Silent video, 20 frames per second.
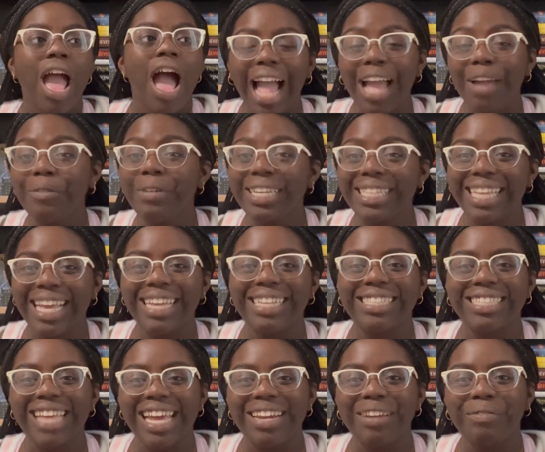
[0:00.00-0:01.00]
I always get
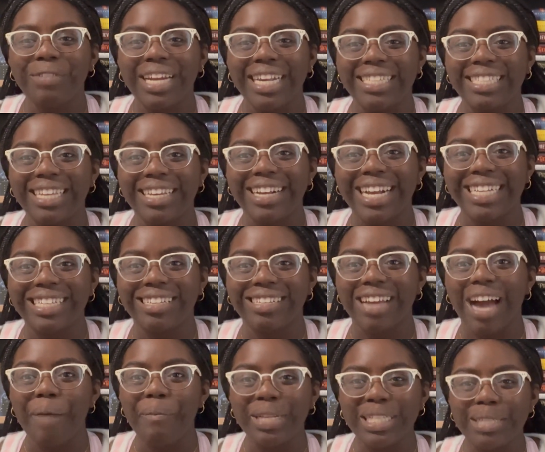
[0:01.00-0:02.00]
excited when I see your guys'
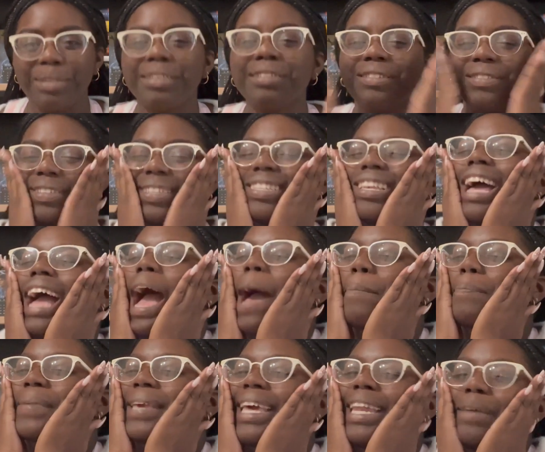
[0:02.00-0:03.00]
comments. It gives me so
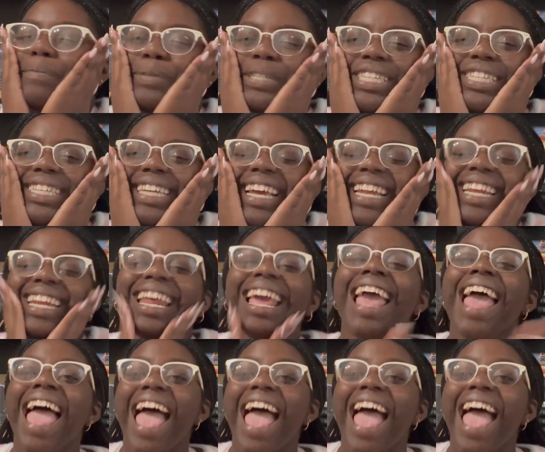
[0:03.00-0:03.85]
happy and appreciated.